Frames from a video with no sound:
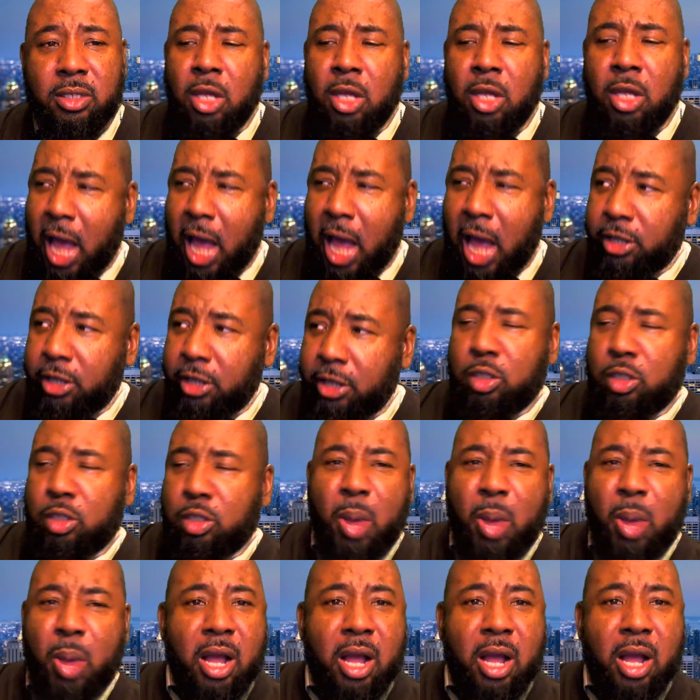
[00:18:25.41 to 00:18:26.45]
So how do you
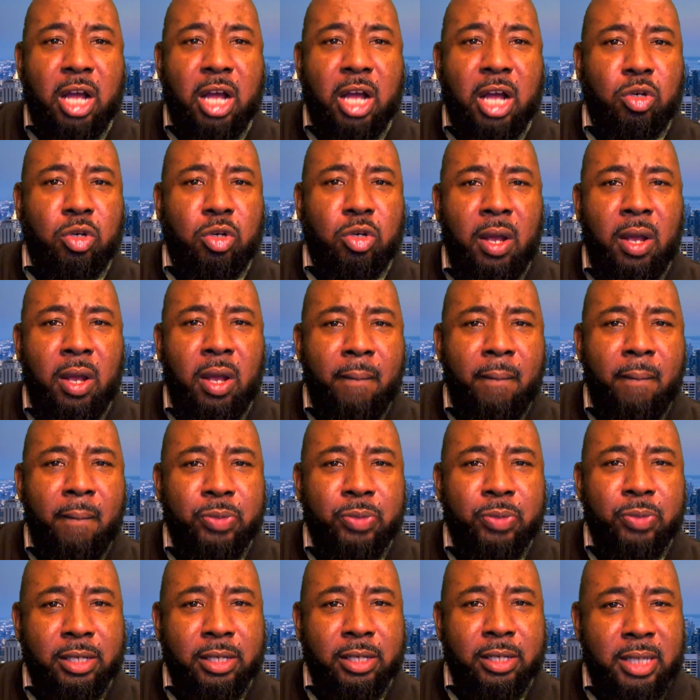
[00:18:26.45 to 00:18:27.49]
expect a country
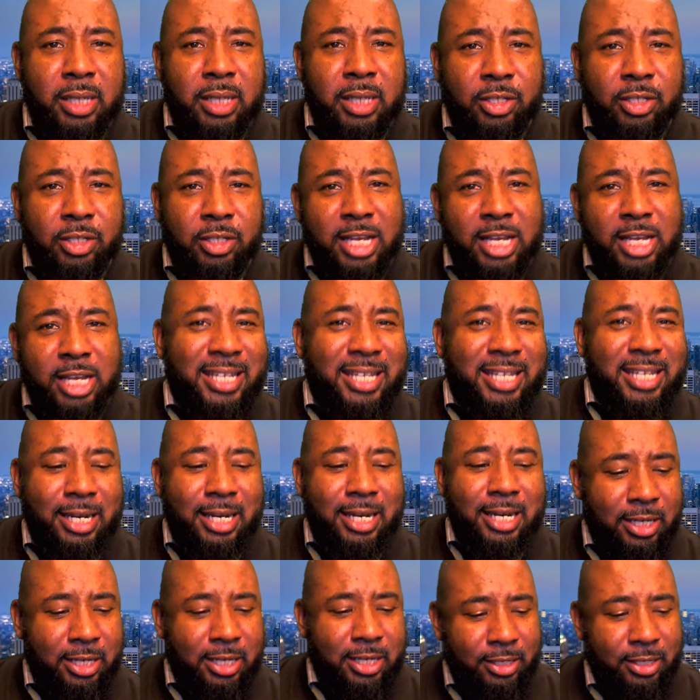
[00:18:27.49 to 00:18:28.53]
that's just getting
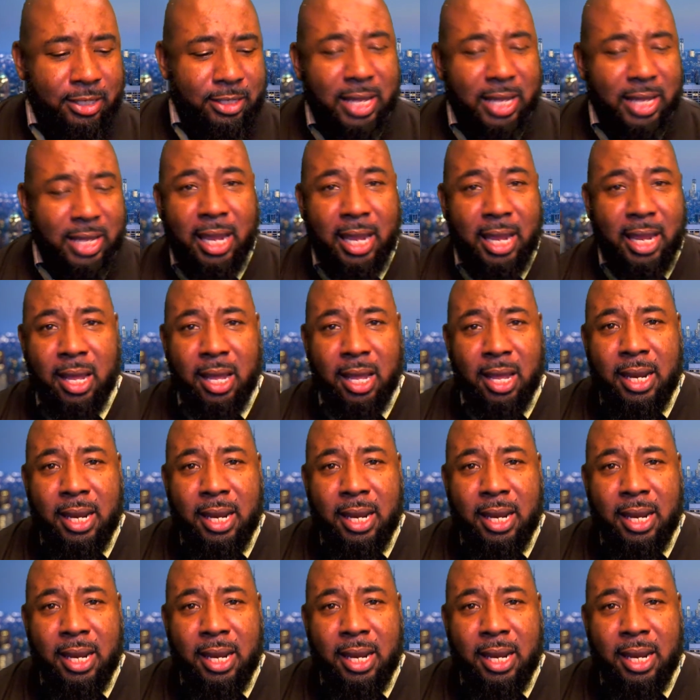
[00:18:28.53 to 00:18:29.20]
into this thing,